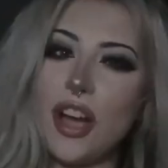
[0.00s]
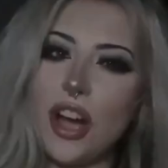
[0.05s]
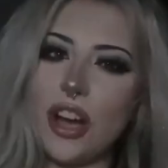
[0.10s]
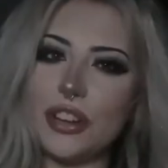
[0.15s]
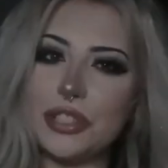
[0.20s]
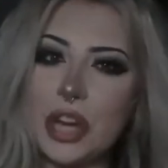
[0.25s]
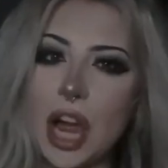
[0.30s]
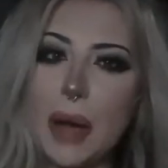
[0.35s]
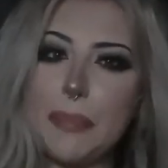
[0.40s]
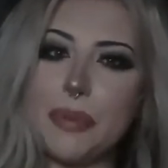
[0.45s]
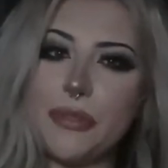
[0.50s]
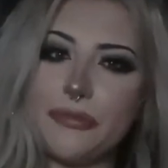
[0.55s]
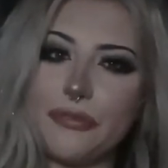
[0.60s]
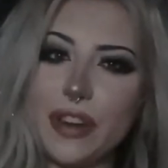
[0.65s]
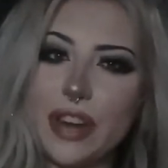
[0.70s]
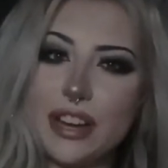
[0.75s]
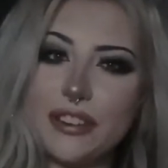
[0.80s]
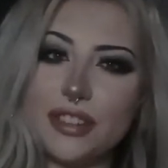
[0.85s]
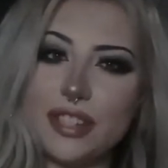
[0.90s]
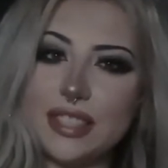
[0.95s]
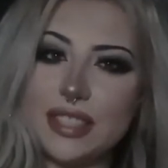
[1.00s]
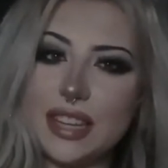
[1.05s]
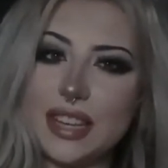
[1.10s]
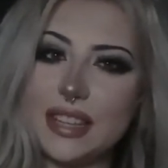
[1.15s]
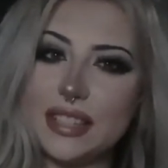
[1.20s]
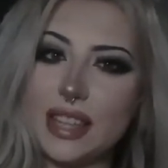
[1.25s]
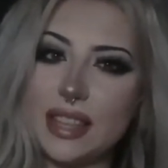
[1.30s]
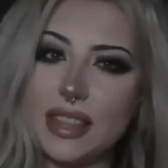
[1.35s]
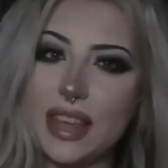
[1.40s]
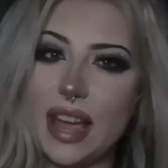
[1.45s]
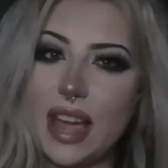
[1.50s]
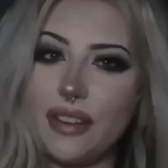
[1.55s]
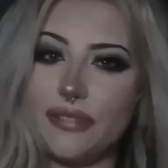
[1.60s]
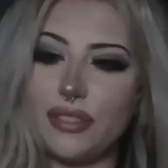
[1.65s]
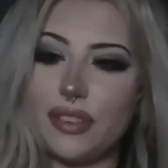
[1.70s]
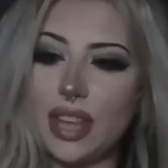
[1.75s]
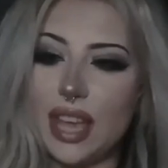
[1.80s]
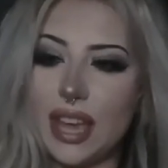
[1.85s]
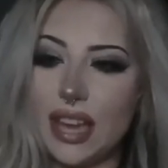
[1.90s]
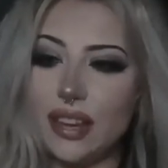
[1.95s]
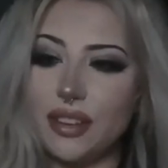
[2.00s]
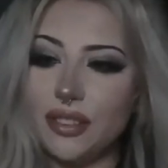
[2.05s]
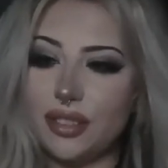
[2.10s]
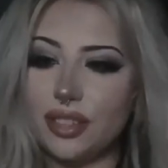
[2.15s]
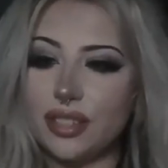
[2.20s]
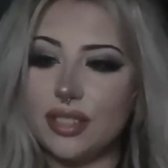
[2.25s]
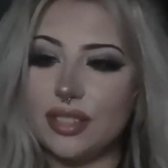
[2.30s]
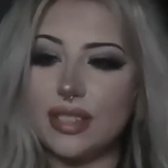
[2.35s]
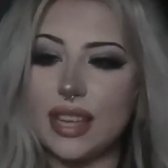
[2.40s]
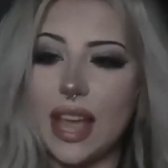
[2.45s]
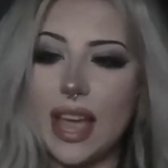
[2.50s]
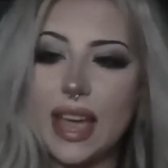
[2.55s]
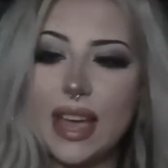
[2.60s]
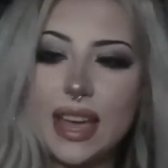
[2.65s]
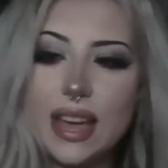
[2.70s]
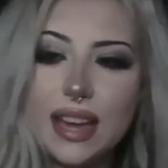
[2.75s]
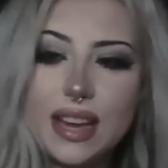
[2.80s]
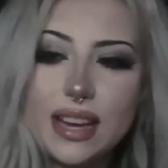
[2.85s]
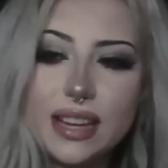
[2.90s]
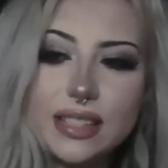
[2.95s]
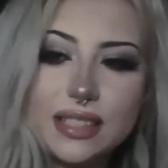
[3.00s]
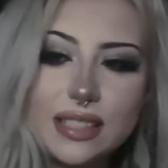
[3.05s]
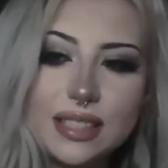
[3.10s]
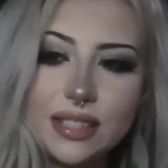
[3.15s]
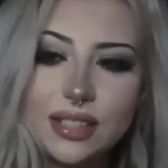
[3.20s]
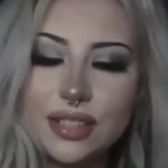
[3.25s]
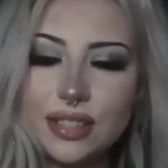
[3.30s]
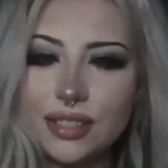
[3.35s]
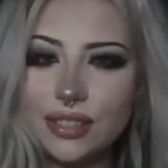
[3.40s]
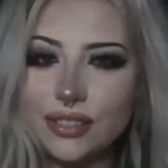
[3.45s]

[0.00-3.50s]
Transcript: On top of fragrances, they have candles and